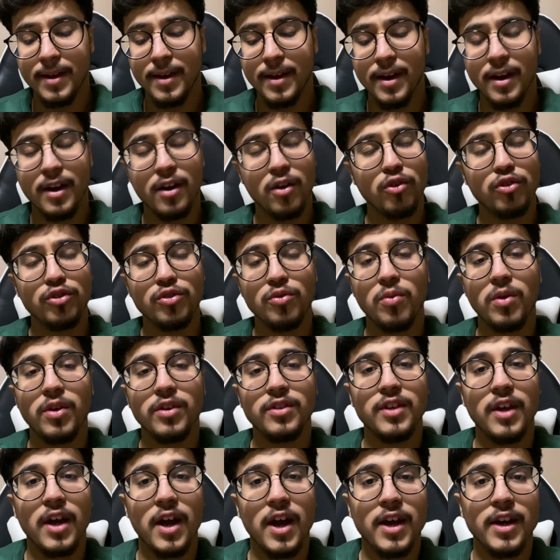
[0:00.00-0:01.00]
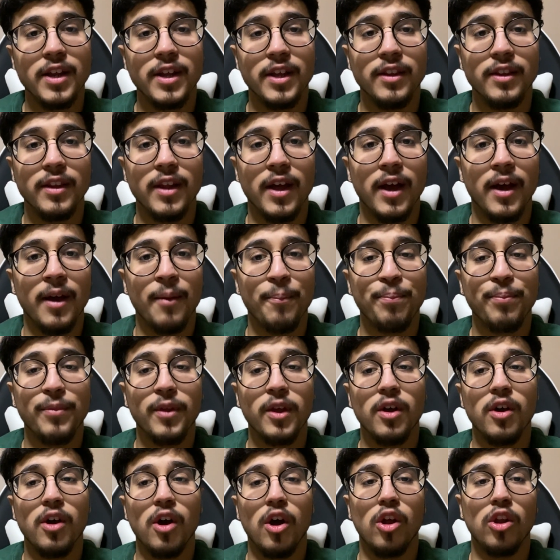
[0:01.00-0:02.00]
And I also wanted to add in that
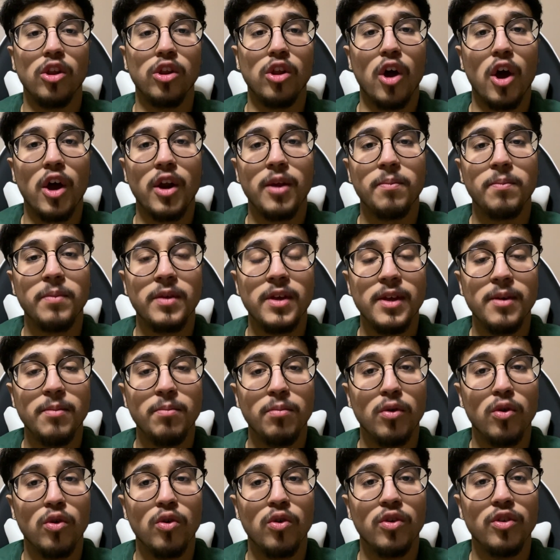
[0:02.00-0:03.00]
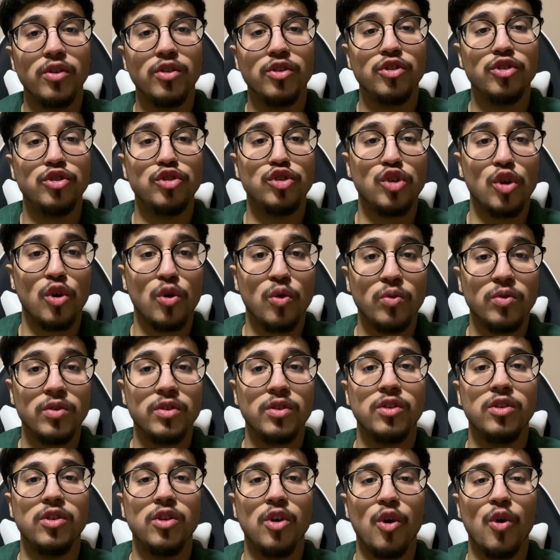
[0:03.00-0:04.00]
a lot of people don't
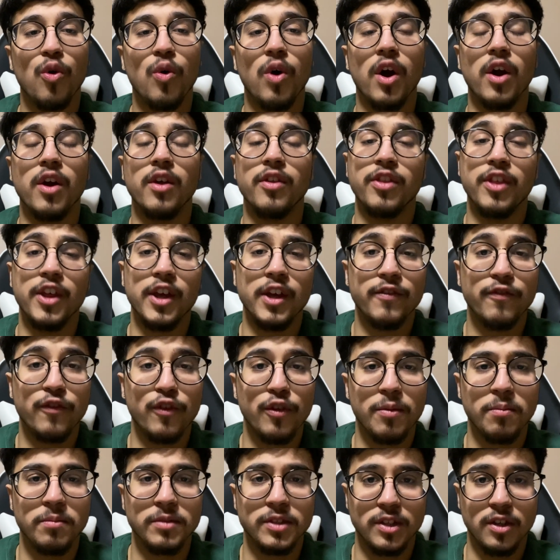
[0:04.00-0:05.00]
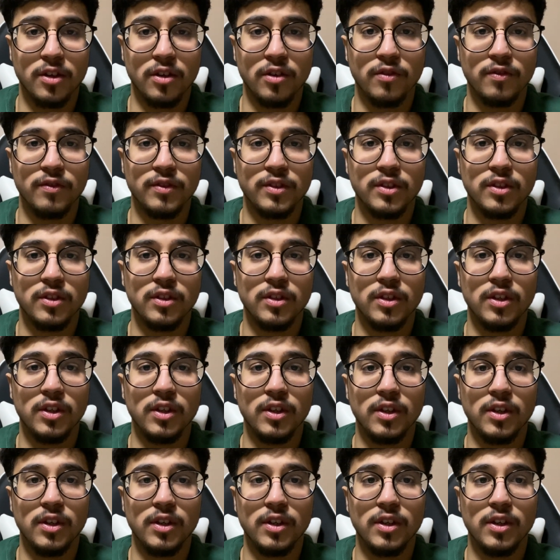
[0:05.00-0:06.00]
know how to think for themselves.
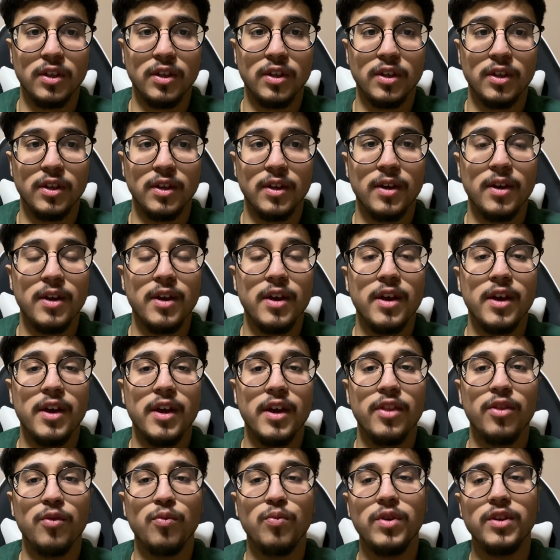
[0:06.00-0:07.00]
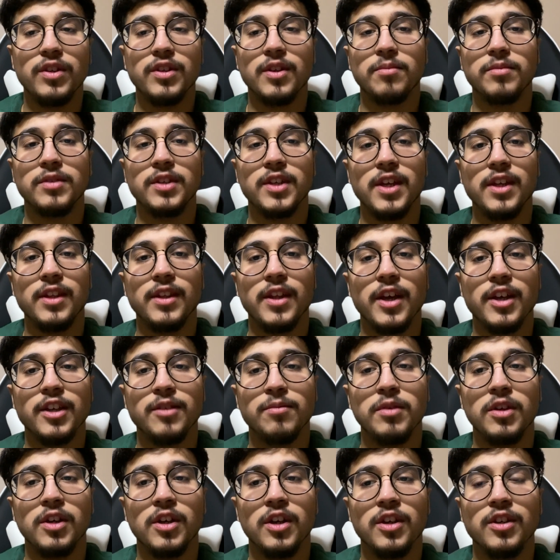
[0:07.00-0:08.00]
And the reason I'm saying that is
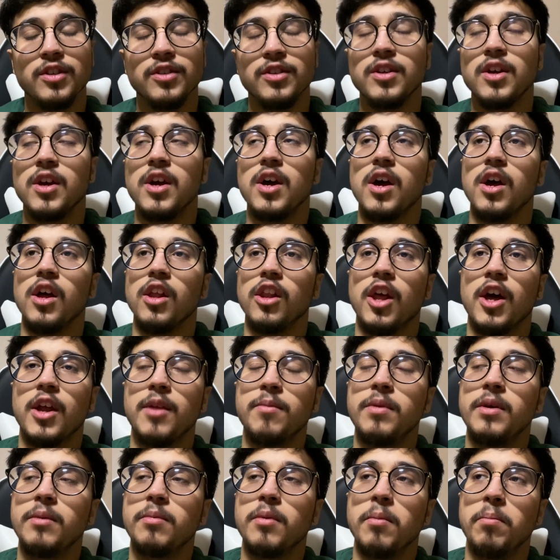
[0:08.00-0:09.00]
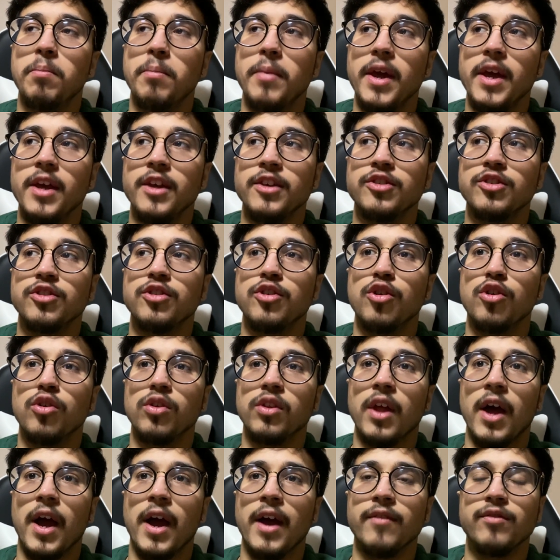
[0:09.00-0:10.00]
because a lot of people base their
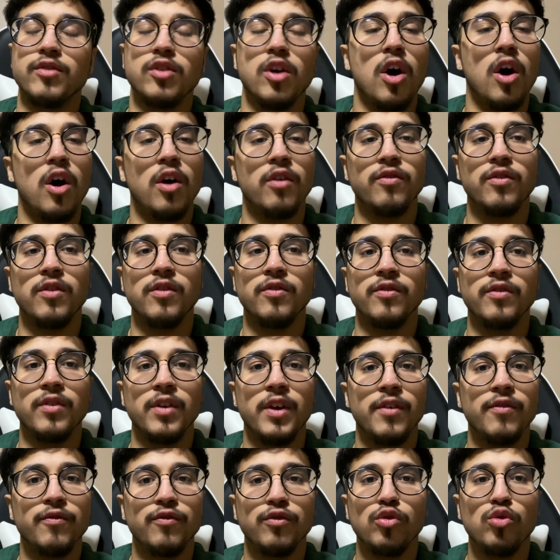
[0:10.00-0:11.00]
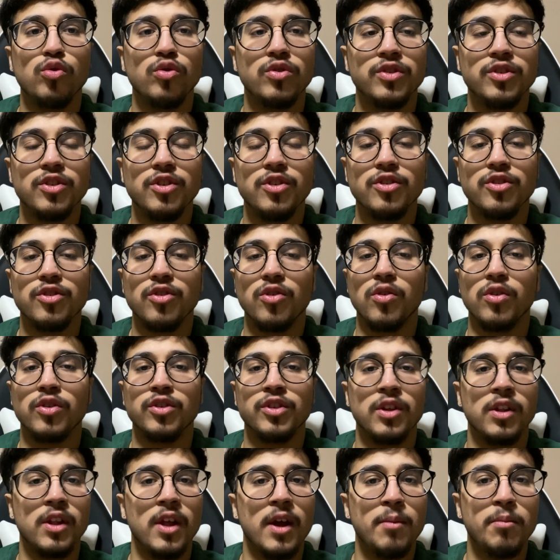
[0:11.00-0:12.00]
lives off of influencers or
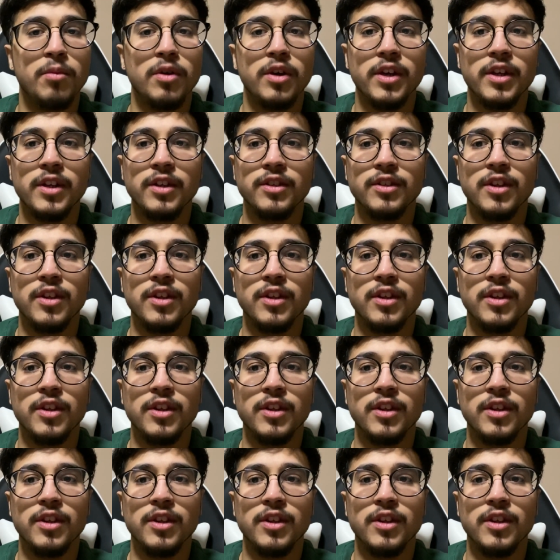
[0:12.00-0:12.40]
celebrities.